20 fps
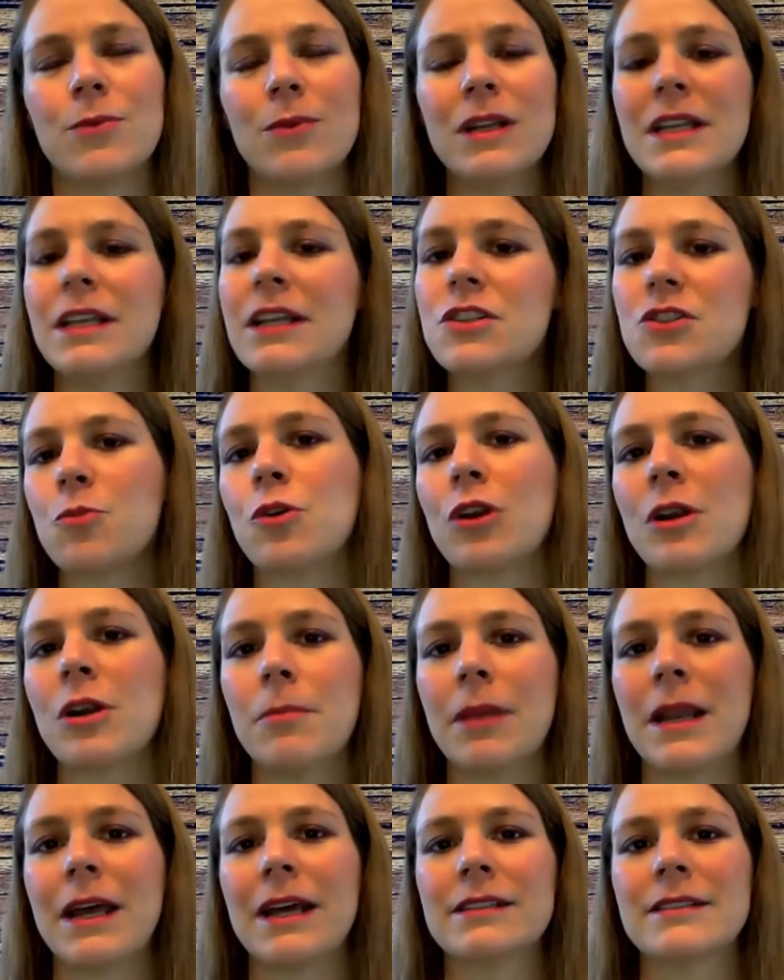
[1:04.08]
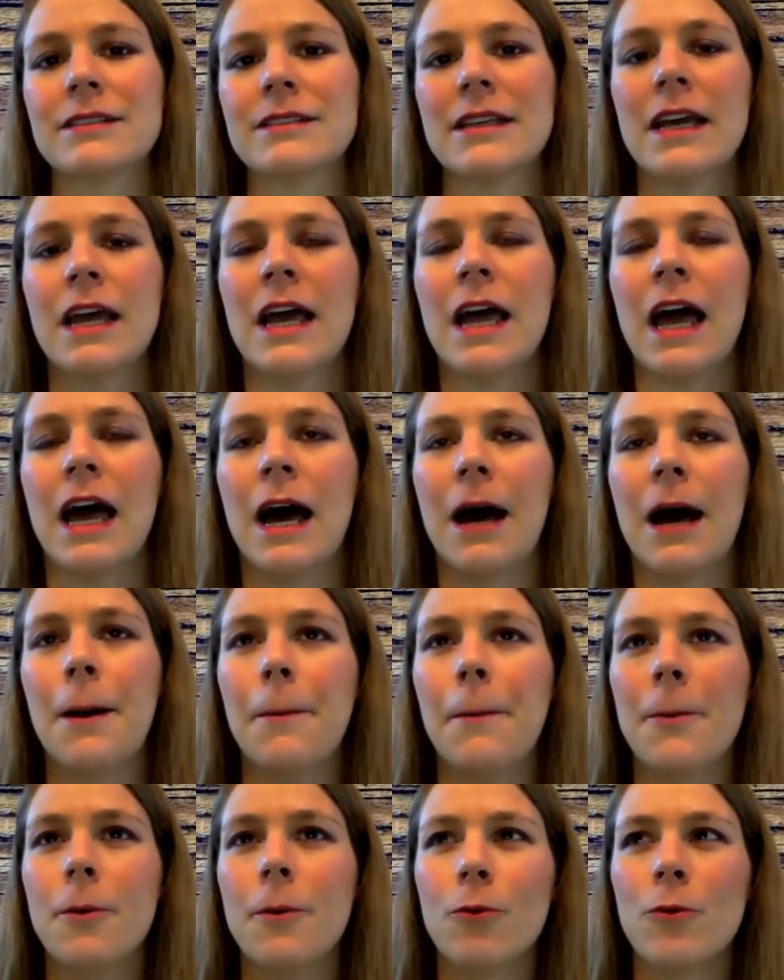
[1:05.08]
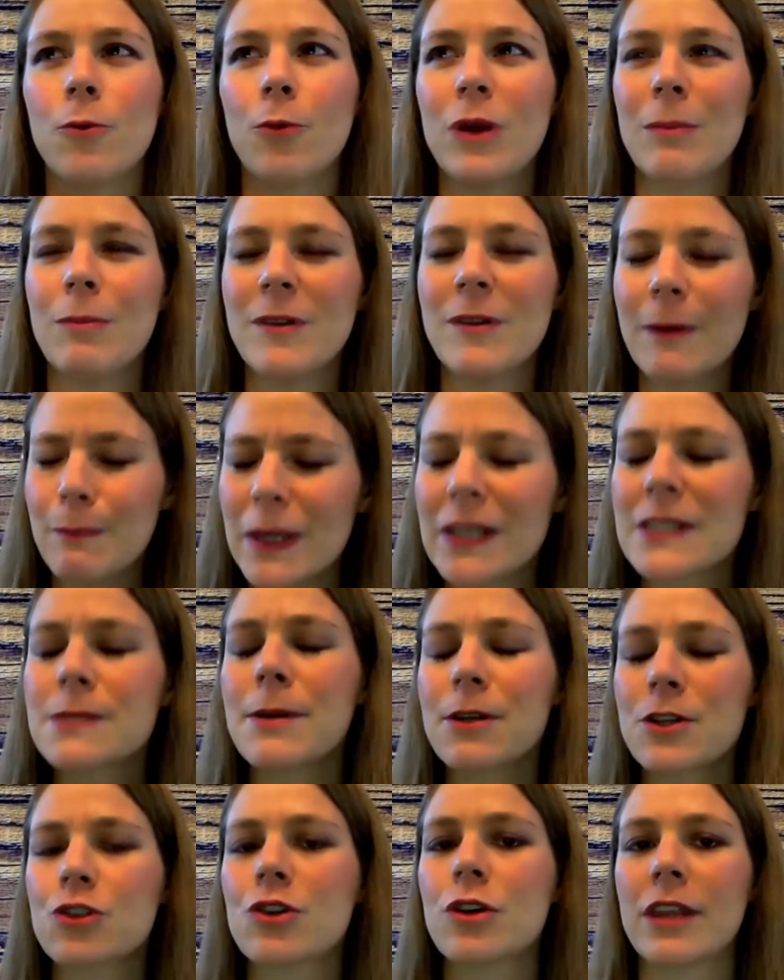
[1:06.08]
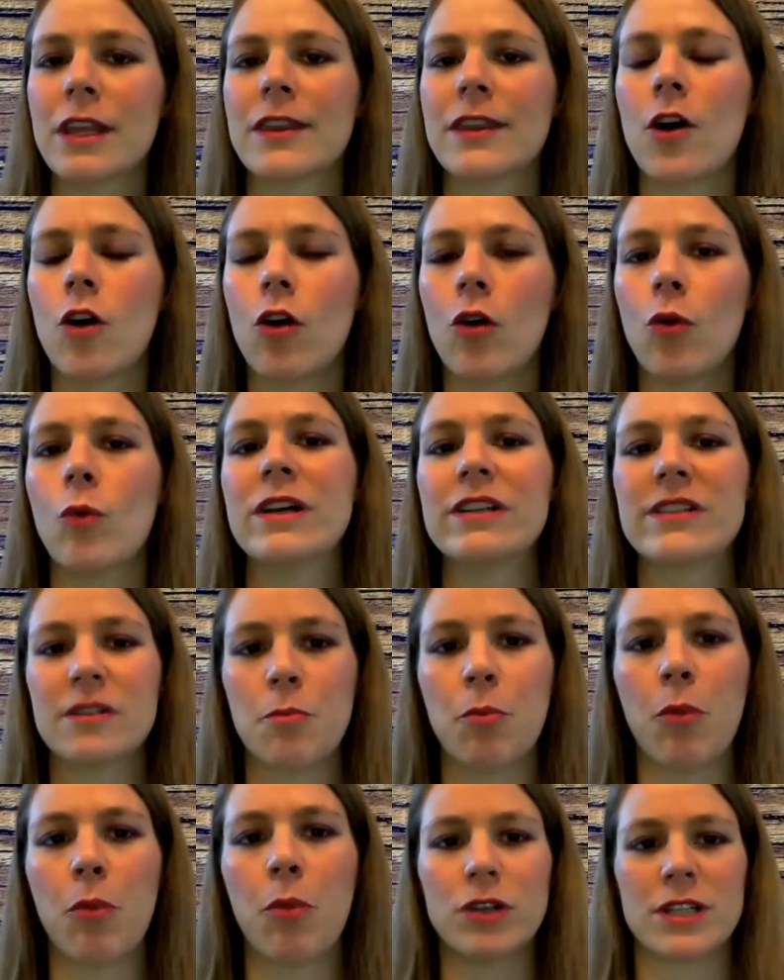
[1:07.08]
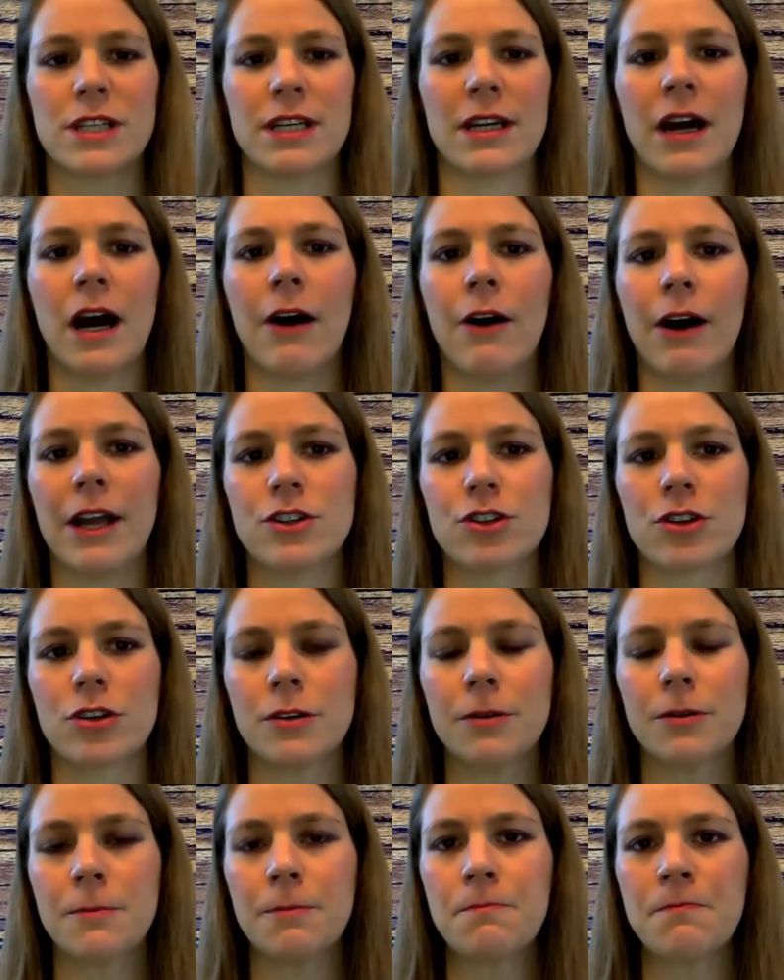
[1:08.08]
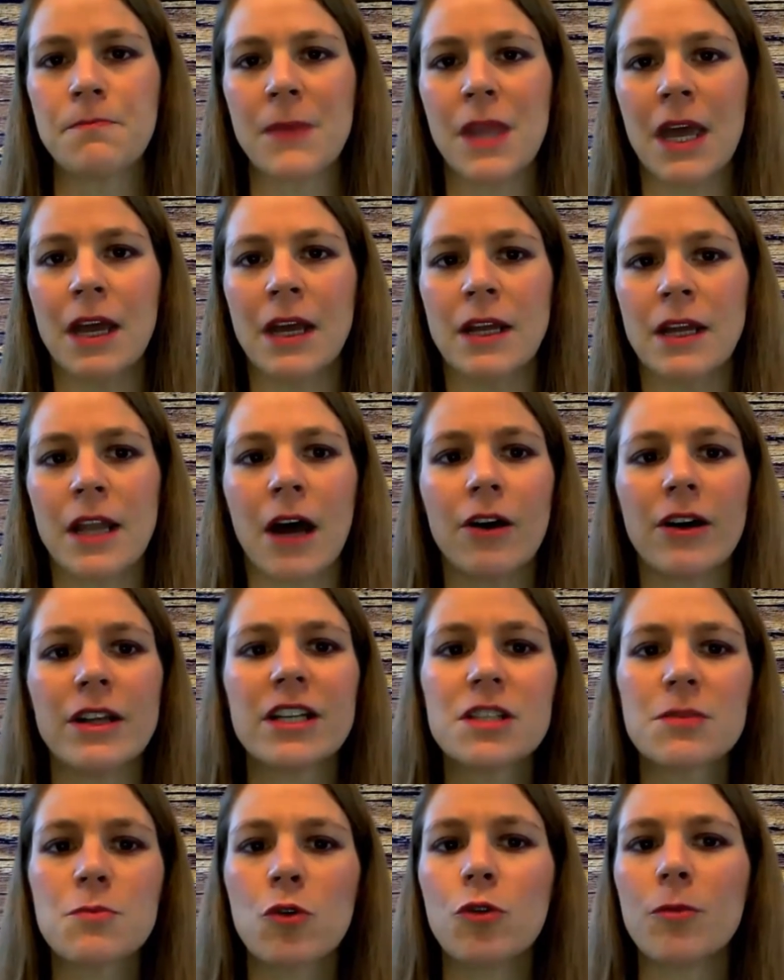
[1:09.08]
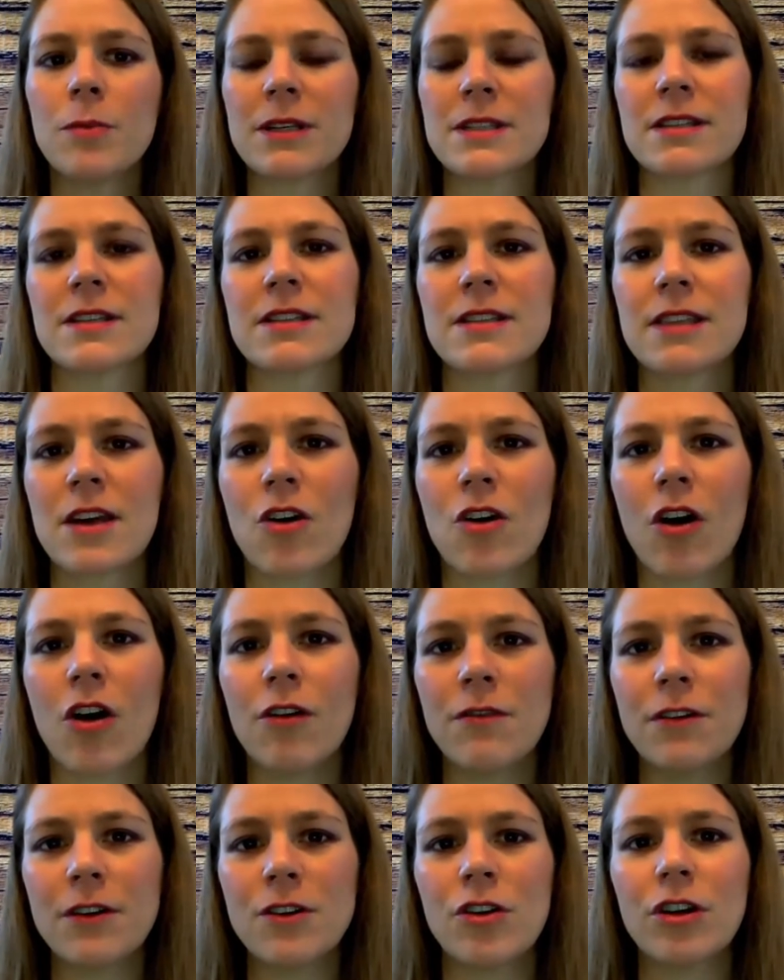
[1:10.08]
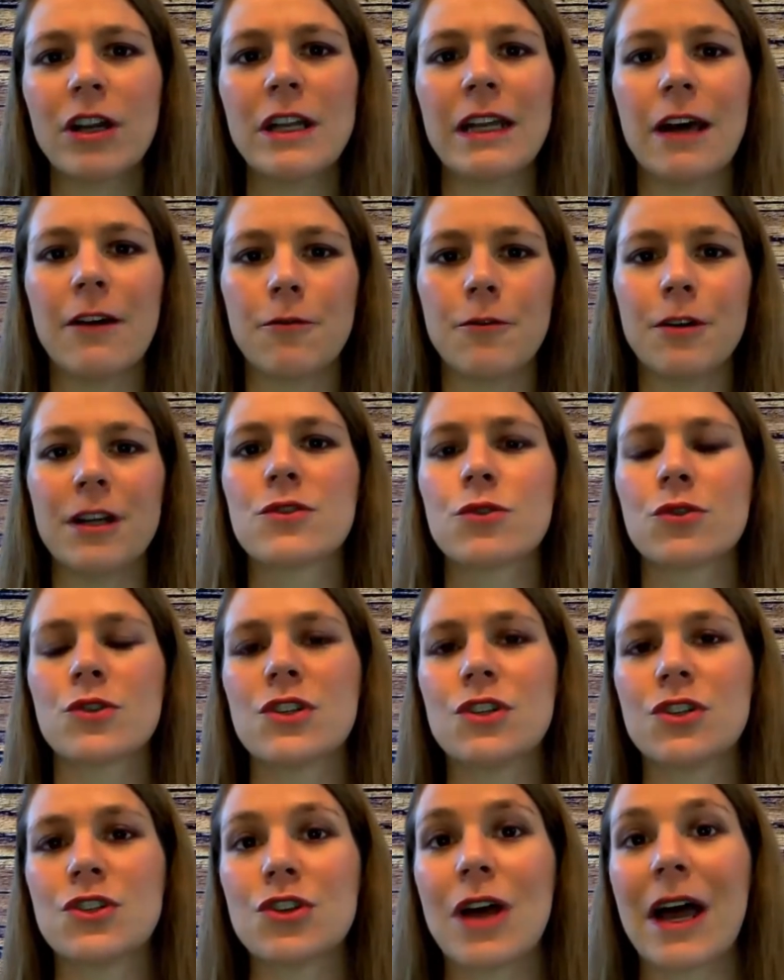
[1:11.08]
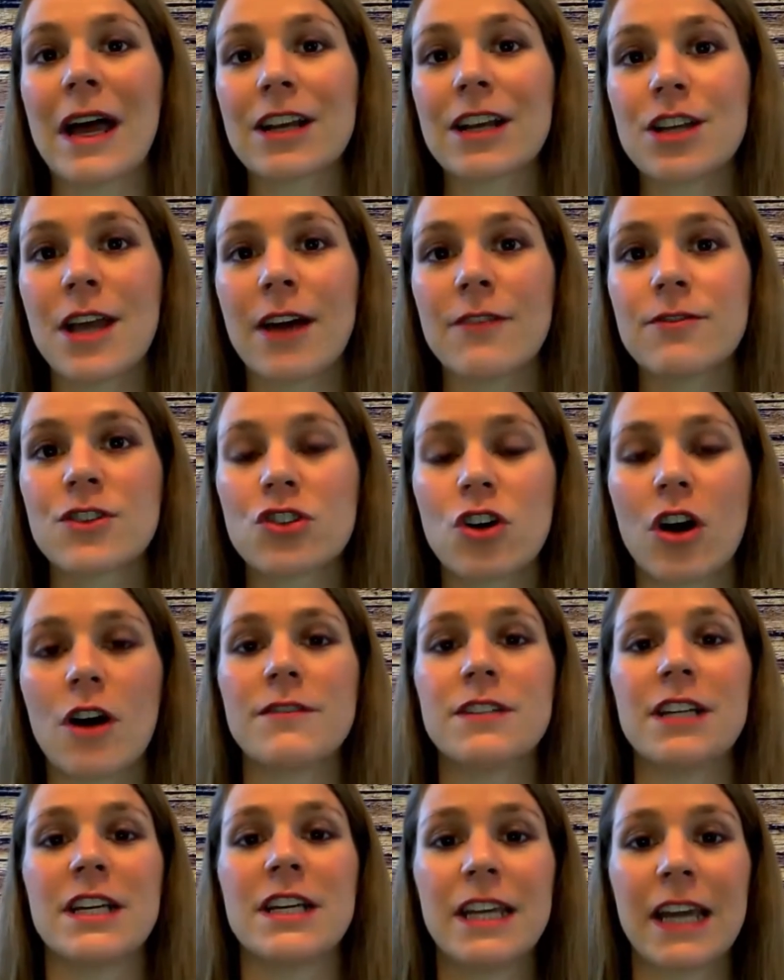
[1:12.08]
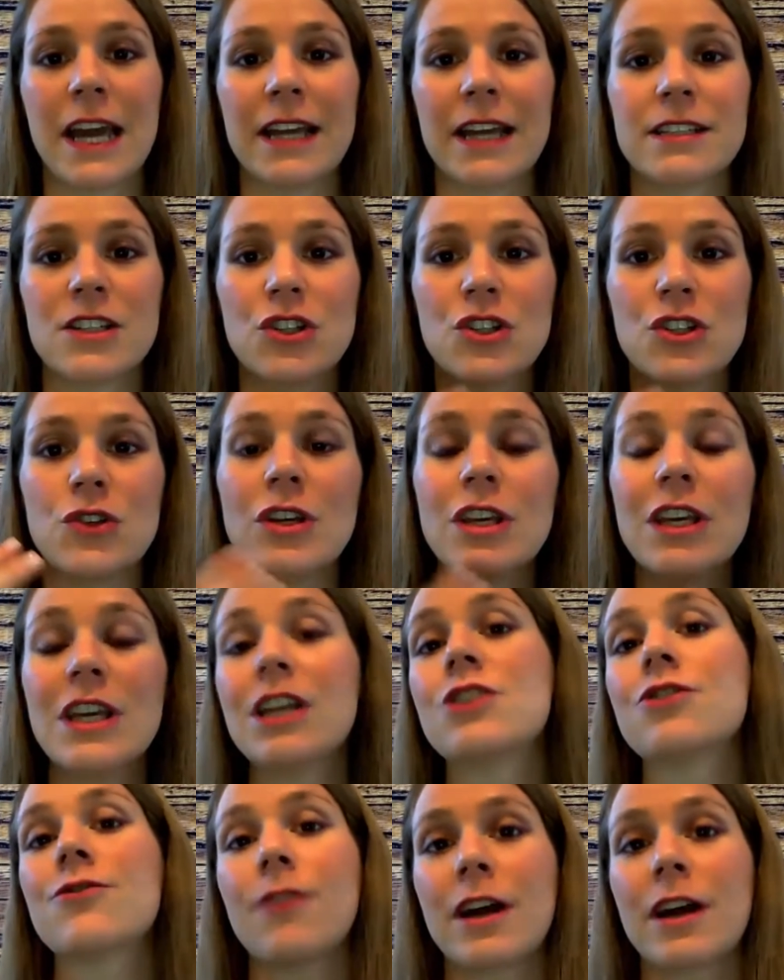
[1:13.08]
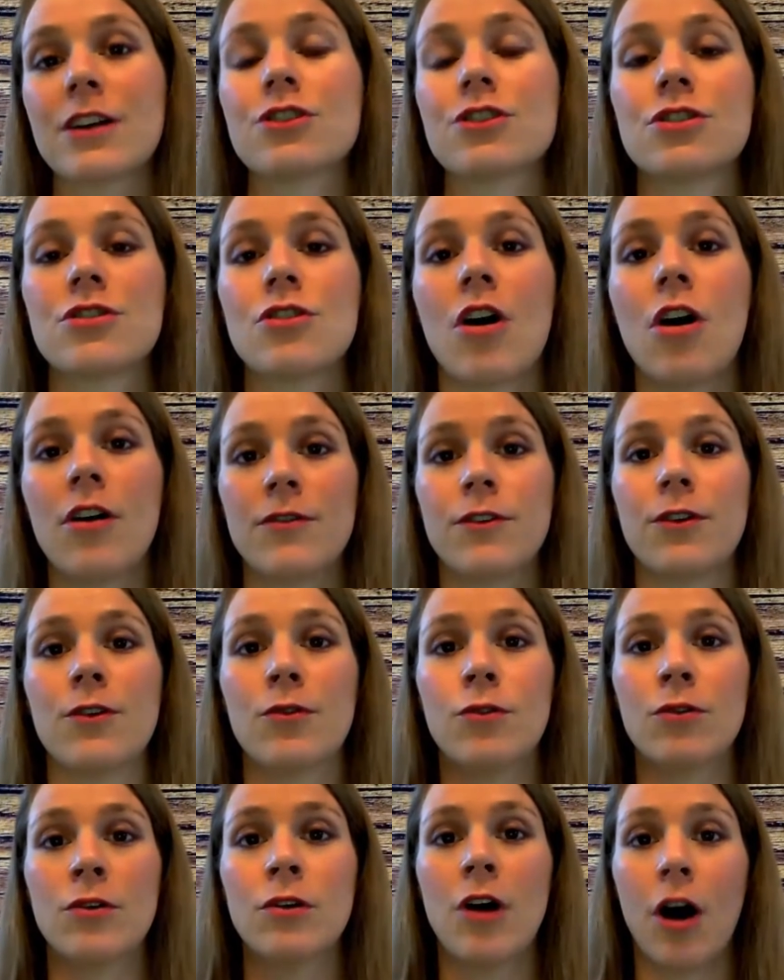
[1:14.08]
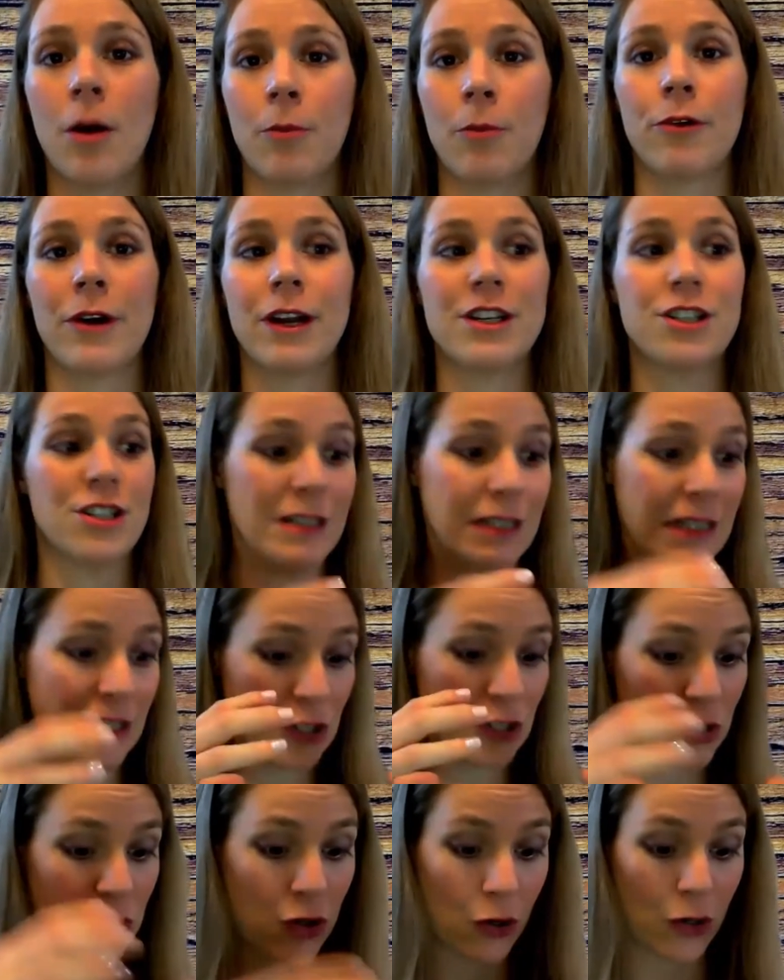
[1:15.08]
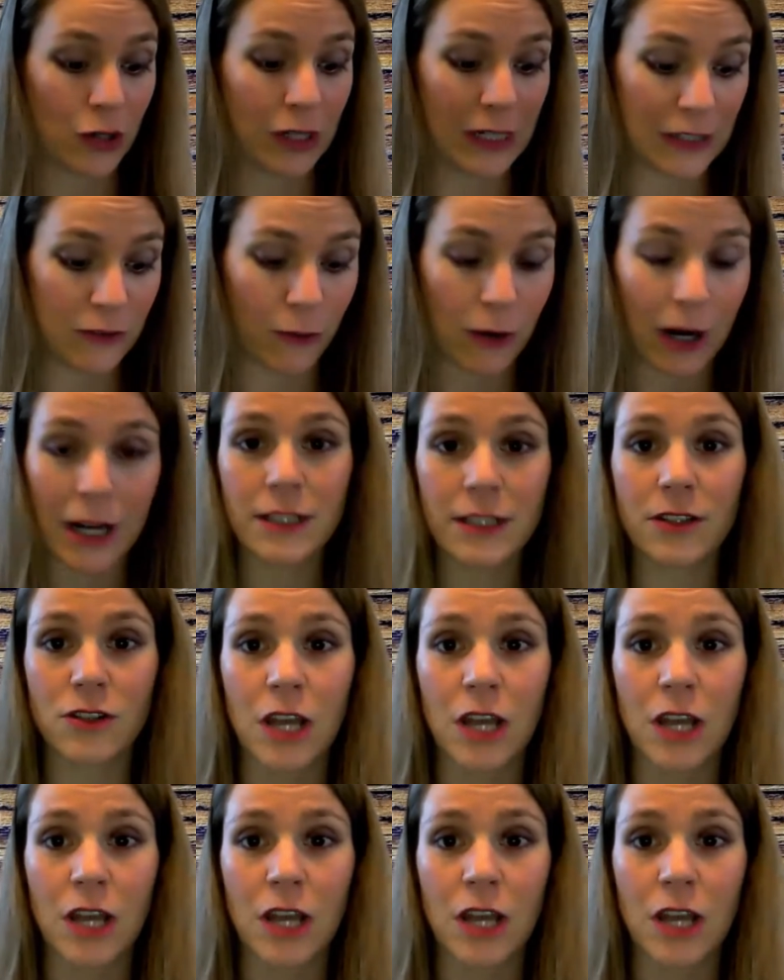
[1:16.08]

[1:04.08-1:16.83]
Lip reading: we need to put in place, we must make sure that they are always supporting our HR. Now, in a small business, there are often not enough resources to actually have staff dedicated to each function of your operation solely, right?